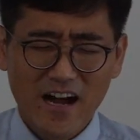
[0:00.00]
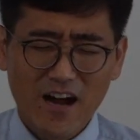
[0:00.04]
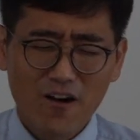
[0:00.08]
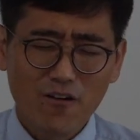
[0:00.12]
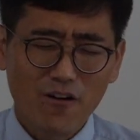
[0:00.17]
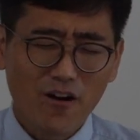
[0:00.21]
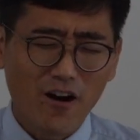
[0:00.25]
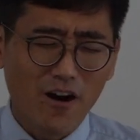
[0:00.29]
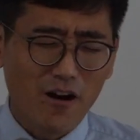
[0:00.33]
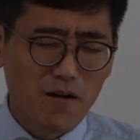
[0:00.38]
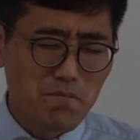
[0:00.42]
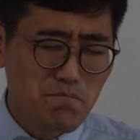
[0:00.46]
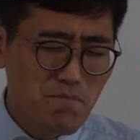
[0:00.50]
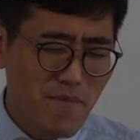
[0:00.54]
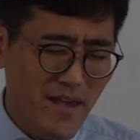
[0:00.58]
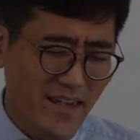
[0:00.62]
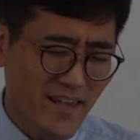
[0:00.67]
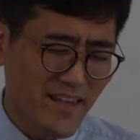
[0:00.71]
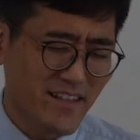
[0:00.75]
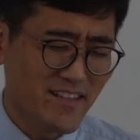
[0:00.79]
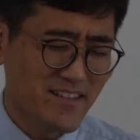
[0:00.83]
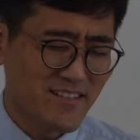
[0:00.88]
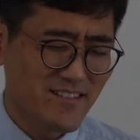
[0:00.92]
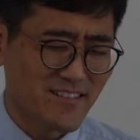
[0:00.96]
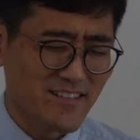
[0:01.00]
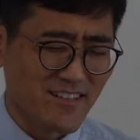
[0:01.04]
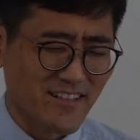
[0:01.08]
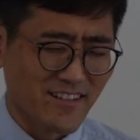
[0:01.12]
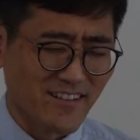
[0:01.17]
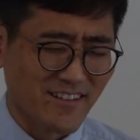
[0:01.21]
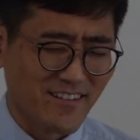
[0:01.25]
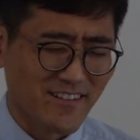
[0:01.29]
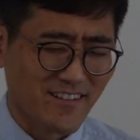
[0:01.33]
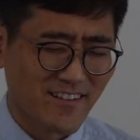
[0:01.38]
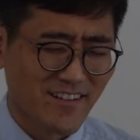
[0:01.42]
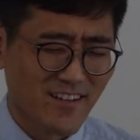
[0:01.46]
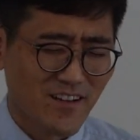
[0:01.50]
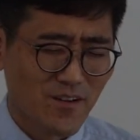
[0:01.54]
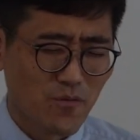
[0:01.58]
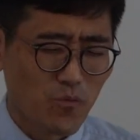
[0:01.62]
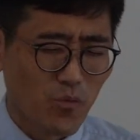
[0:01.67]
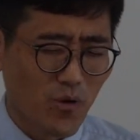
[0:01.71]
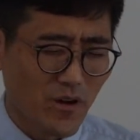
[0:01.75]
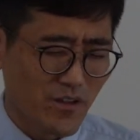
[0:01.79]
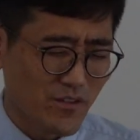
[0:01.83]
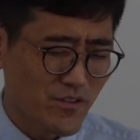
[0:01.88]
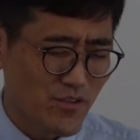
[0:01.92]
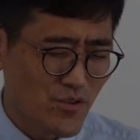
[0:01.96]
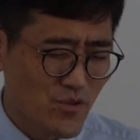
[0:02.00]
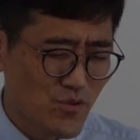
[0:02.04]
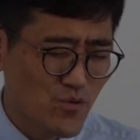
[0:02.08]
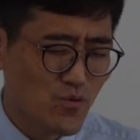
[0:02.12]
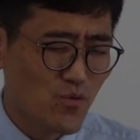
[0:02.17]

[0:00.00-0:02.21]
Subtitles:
how amazing what